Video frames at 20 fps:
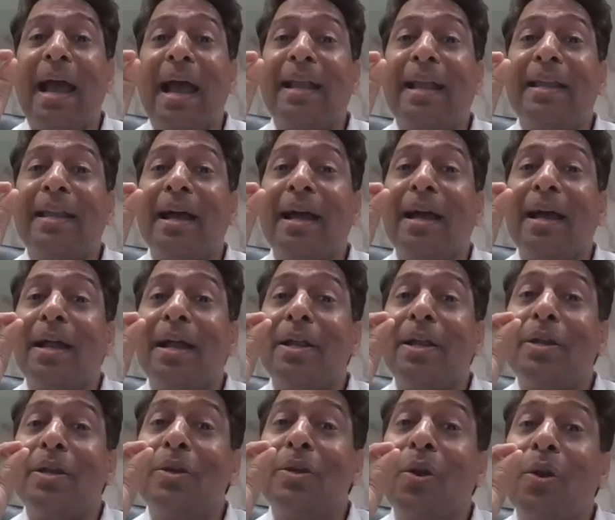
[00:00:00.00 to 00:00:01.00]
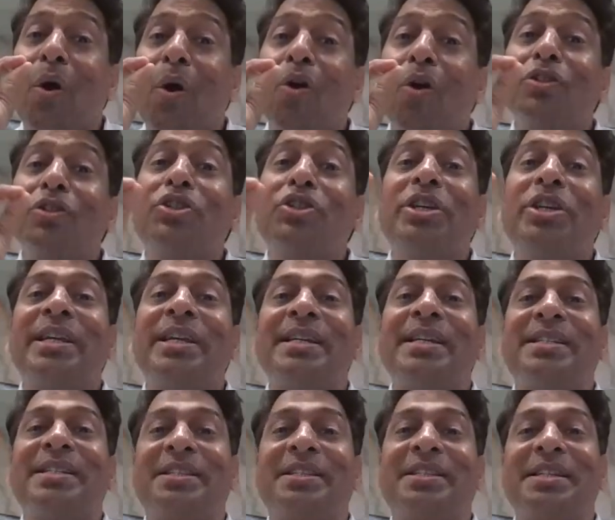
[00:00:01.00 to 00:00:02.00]
and
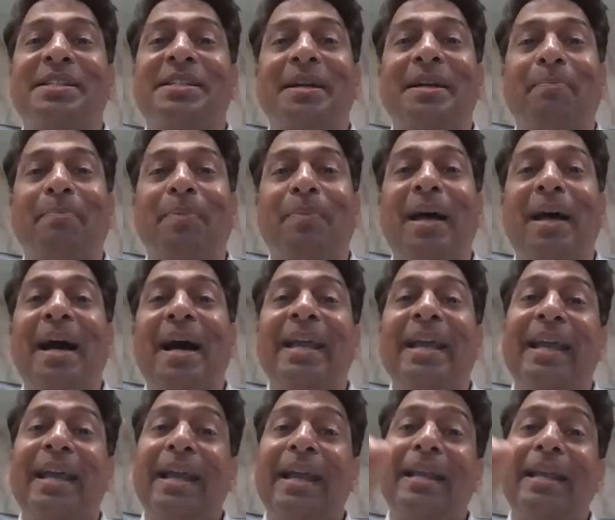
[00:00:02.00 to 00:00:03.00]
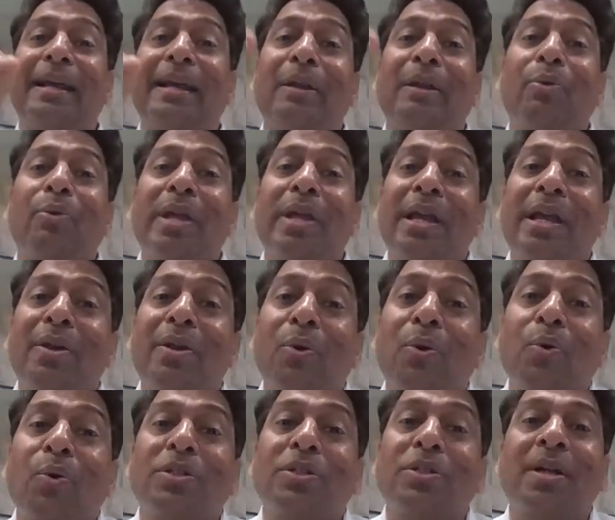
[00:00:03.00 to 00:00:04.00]
non-GST supply, including
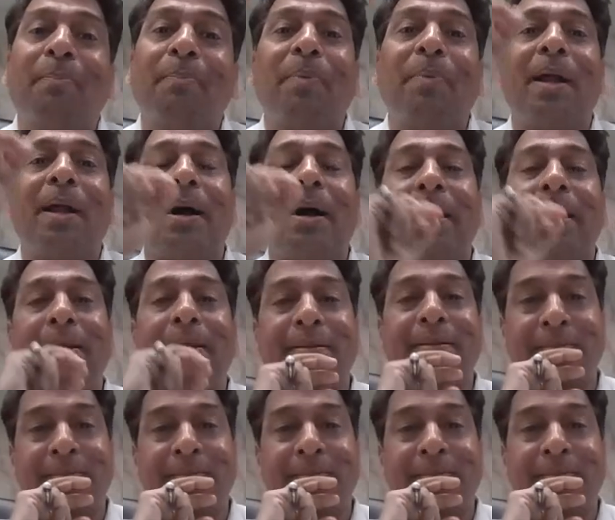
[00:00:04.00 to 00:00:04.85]
no supply,